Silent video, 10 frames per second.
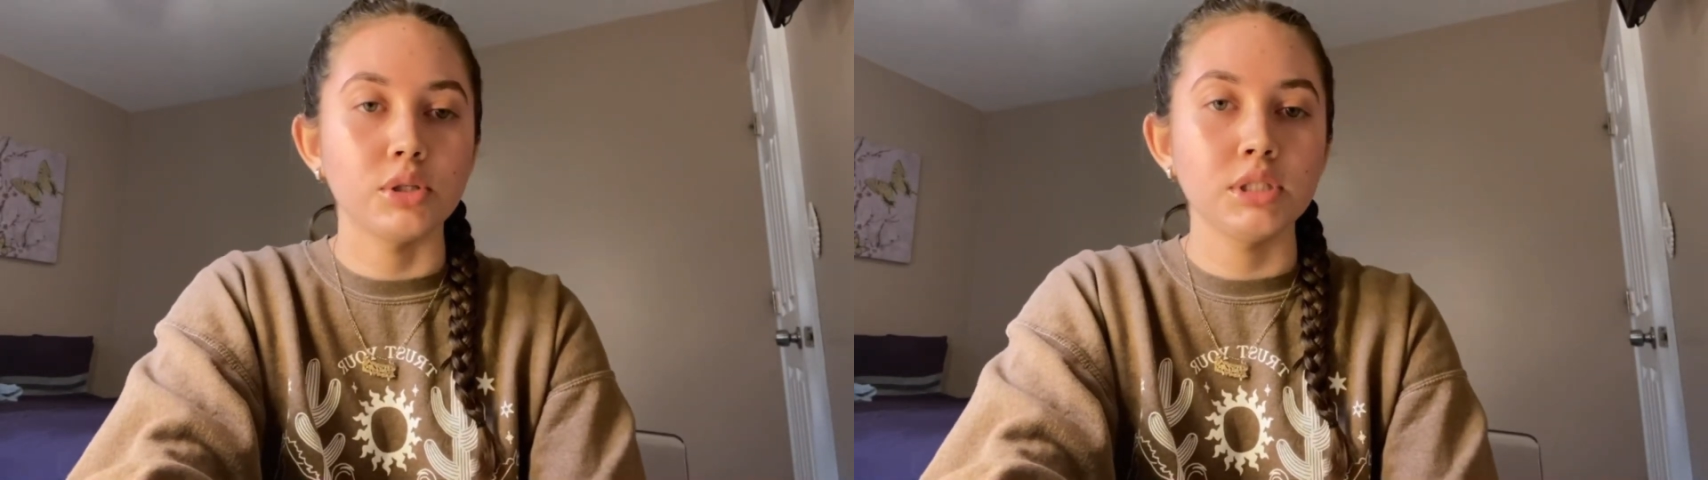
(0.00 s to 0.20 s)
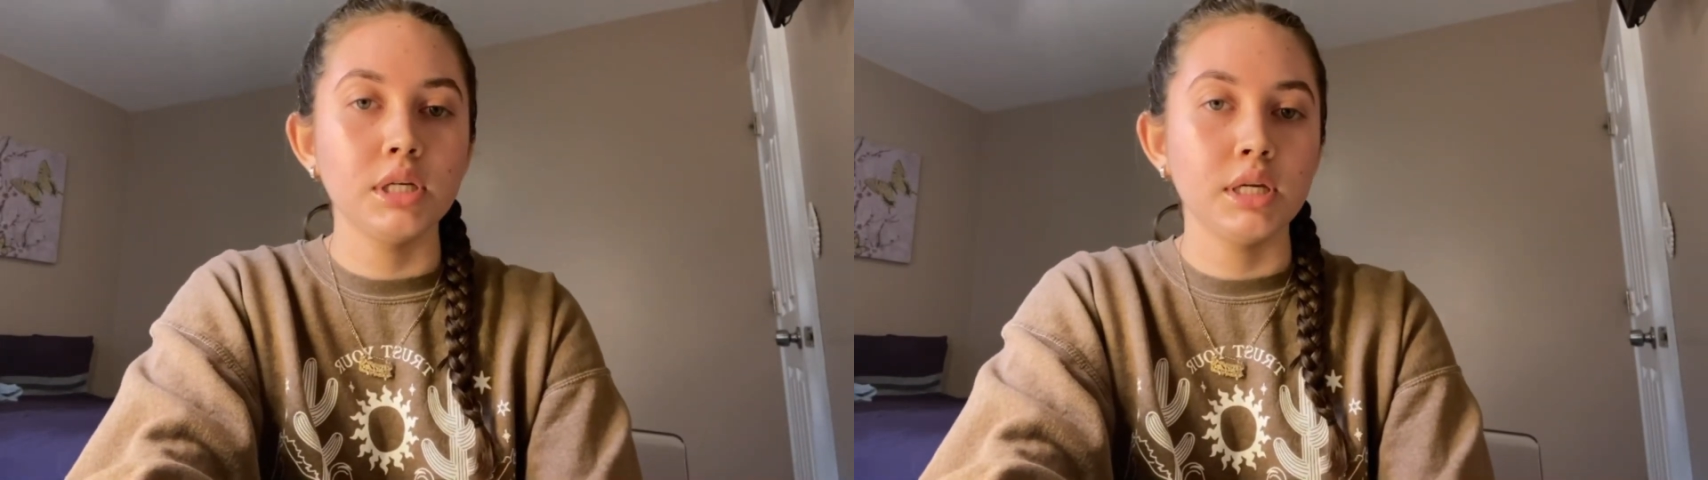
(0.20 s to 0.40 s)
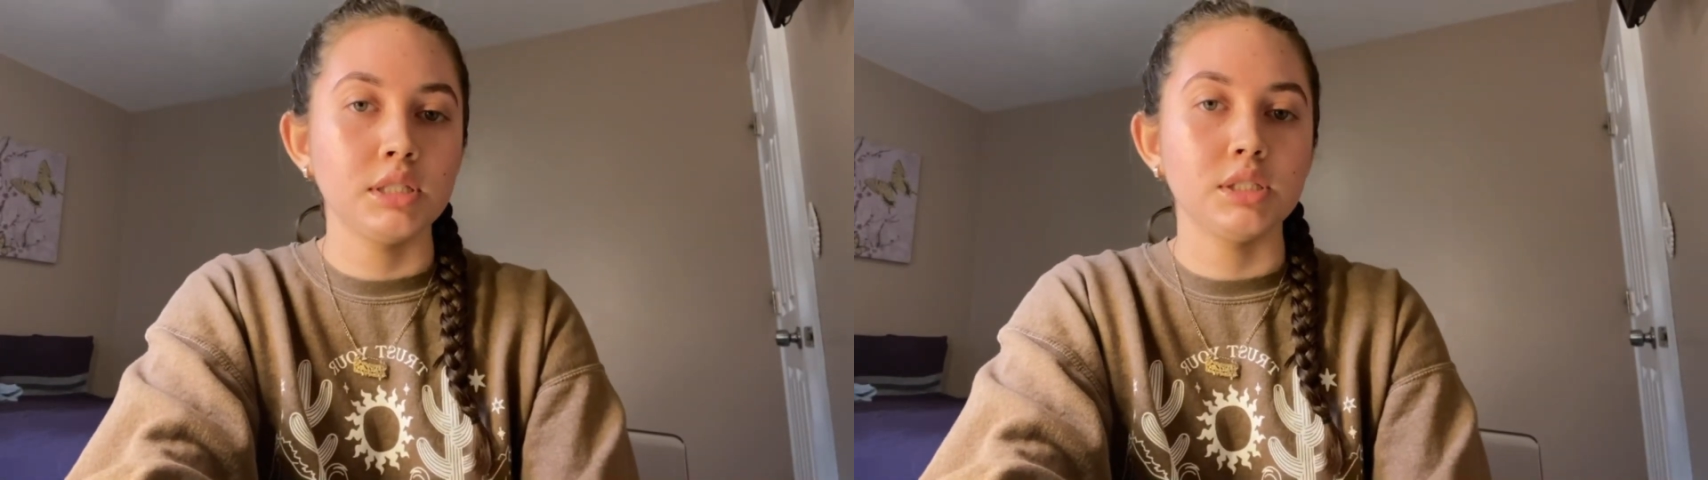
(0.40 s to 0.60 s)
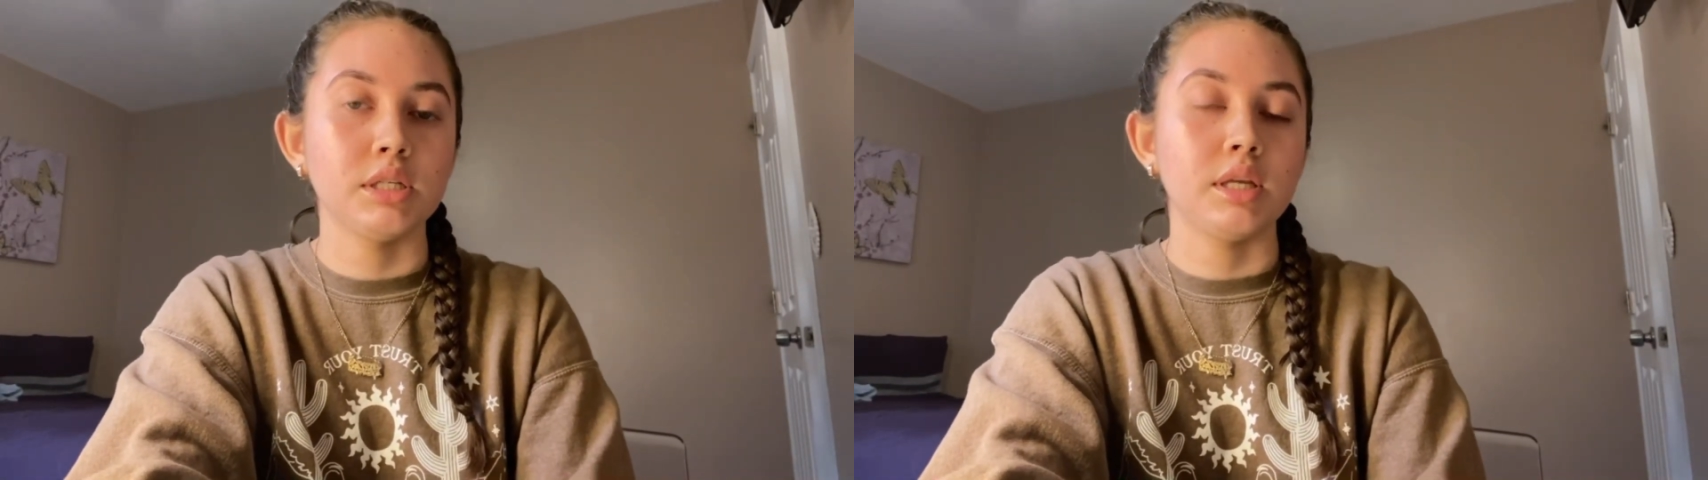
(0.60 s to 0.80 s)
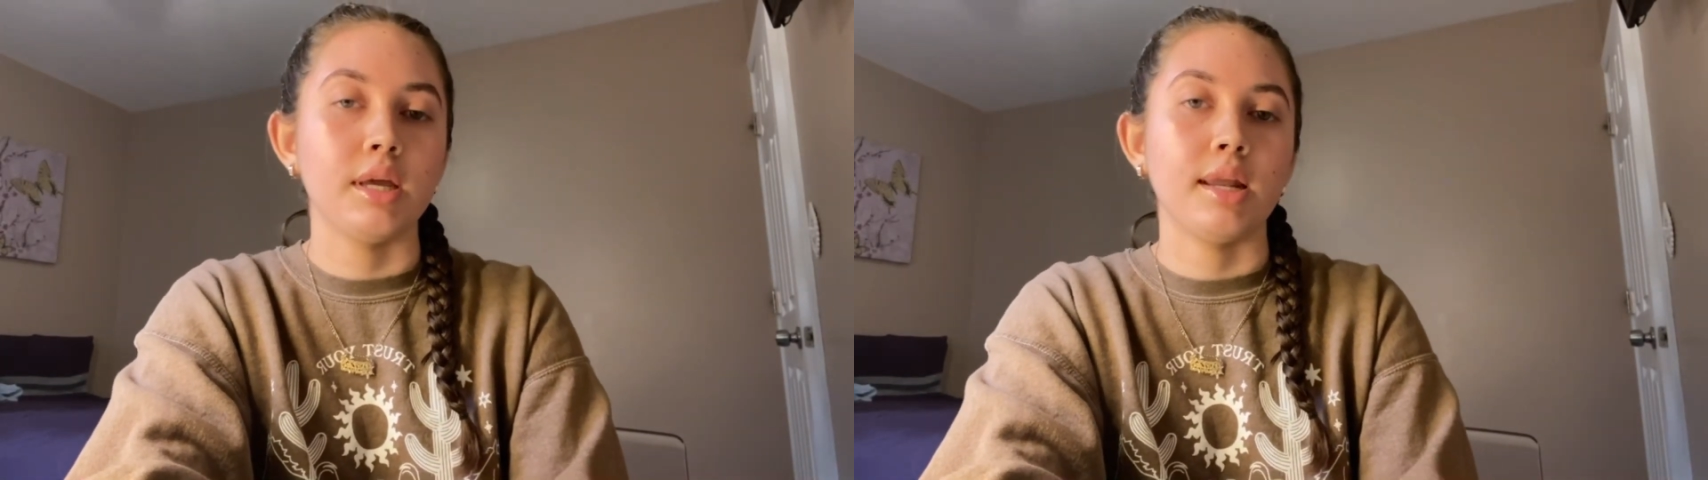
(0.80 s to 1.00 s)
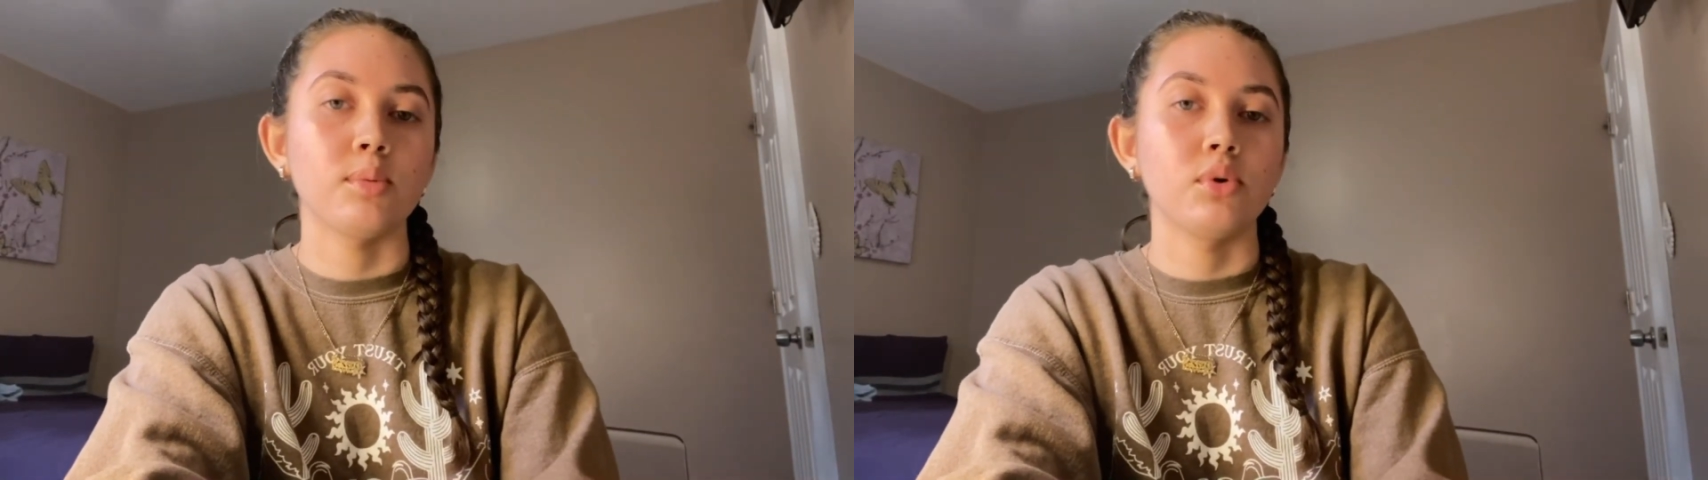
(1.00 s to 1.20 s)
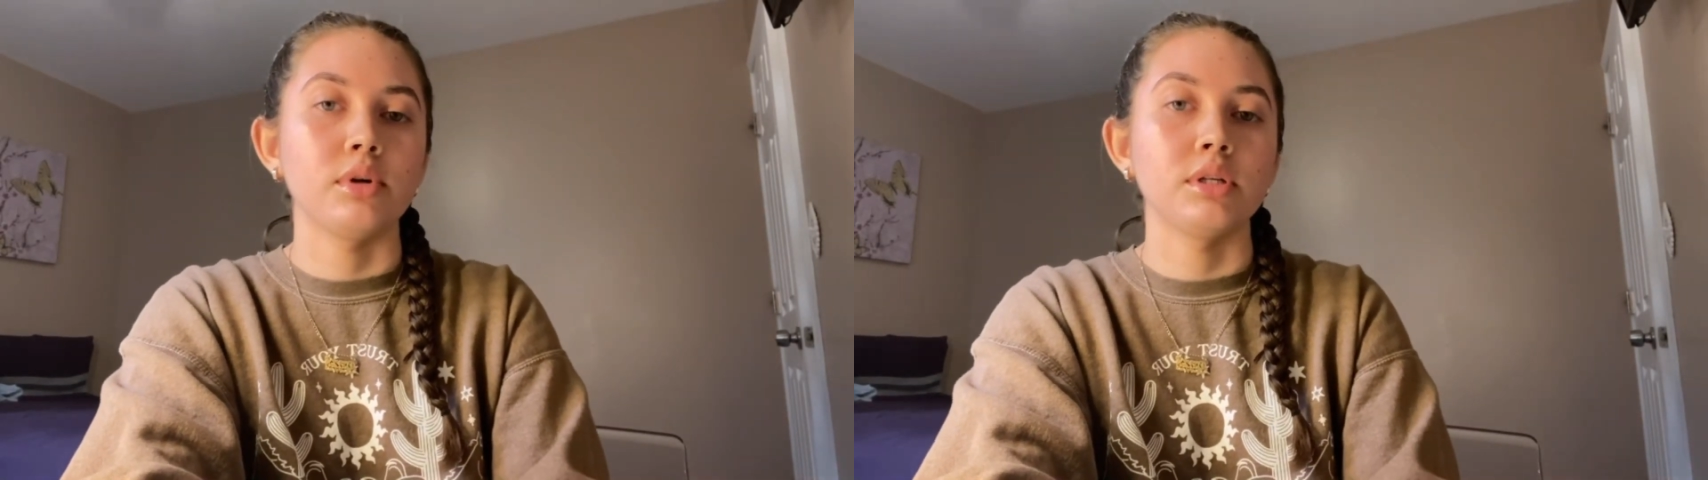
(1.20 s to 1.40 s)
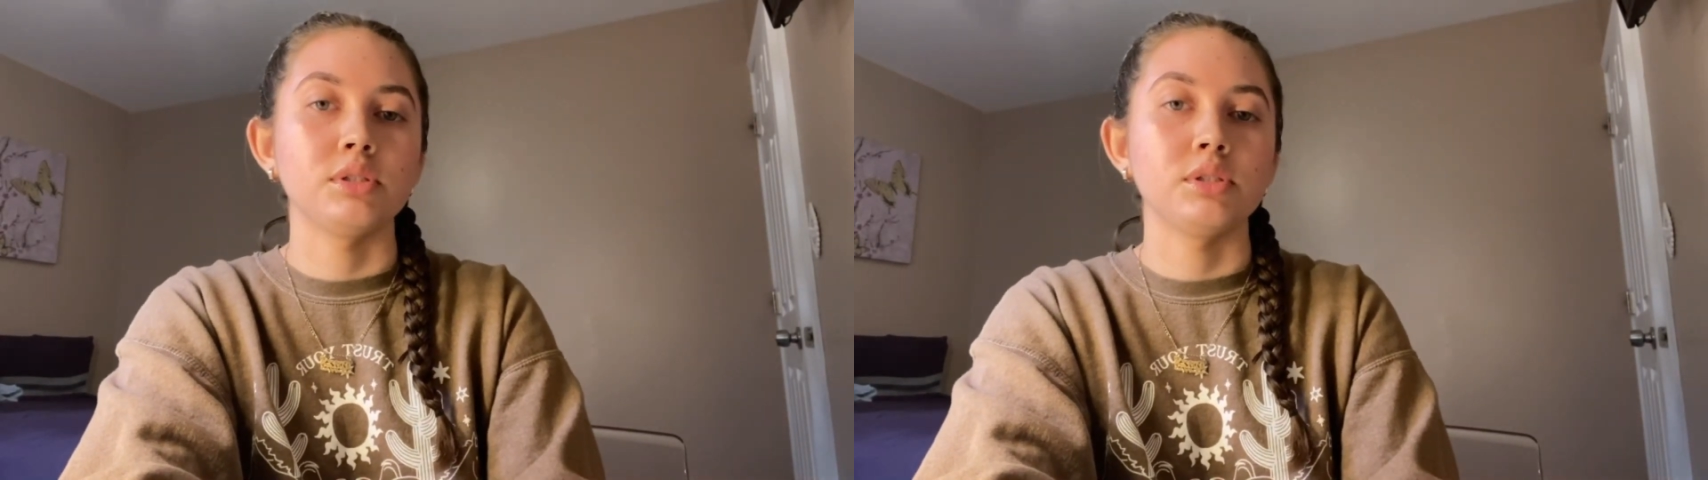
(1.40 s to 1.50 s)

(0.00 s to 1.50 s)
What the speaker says: to the kitchen and I'm going